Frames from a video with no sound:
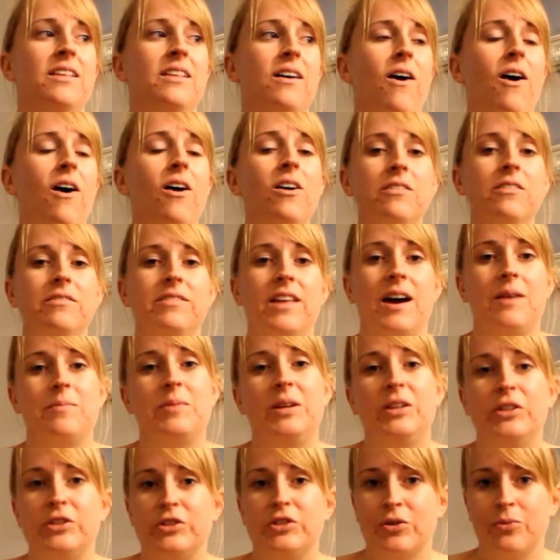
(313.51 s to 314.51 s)
all of that
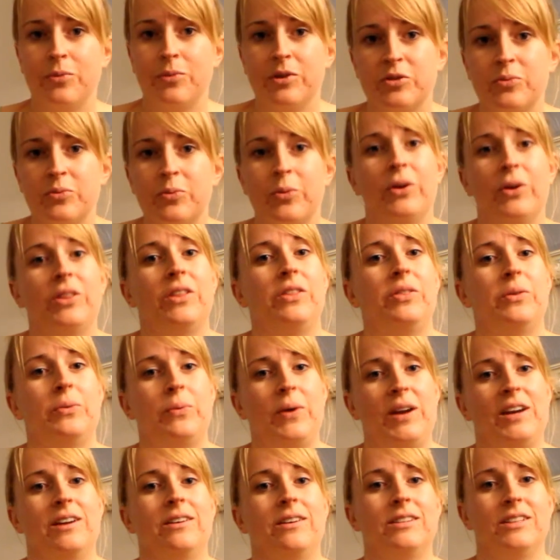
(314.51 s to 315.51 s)
means so much more than the
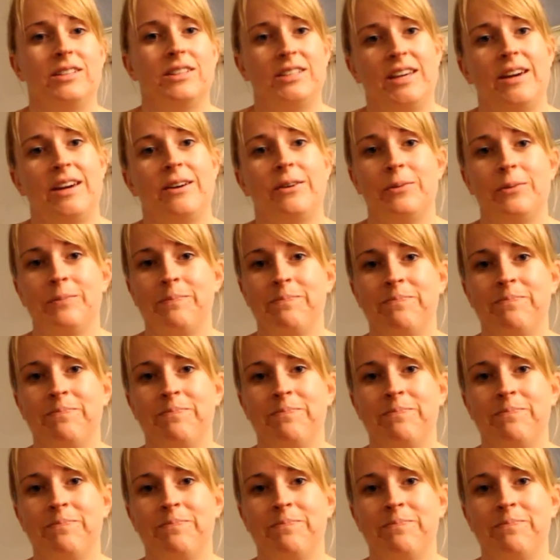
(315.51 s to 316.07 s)
weight on the scale.